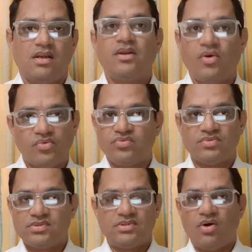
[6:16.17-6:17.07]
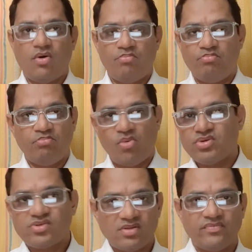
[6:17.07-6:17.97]
Now,
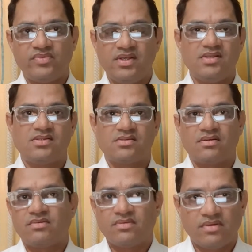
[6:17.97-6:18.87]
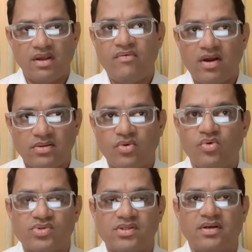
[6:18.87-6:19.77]
most of these require the
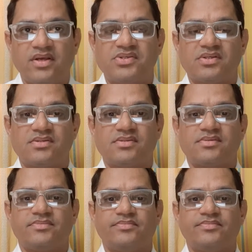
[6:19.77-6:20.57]
course corrections.